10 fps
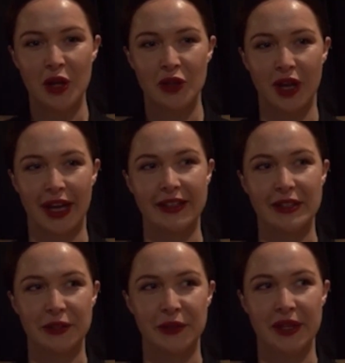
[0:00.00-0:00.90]
trying
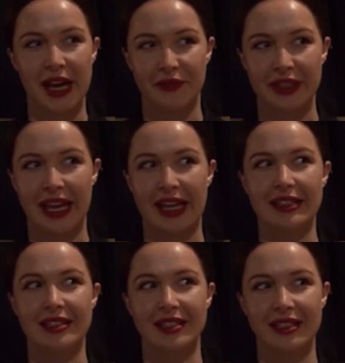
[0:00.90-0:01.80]
to
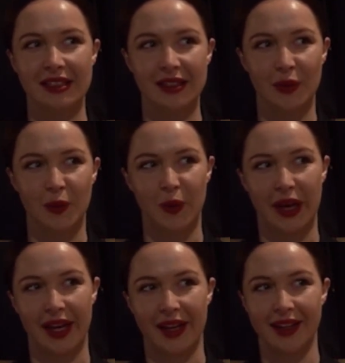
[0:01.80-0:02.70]
navigate
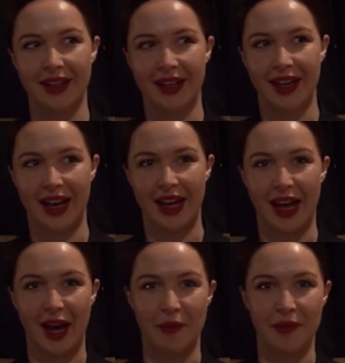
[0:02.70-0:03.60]
where I
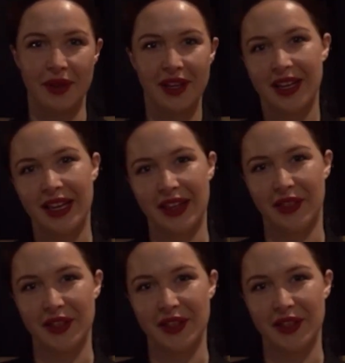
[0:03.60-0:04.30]
am in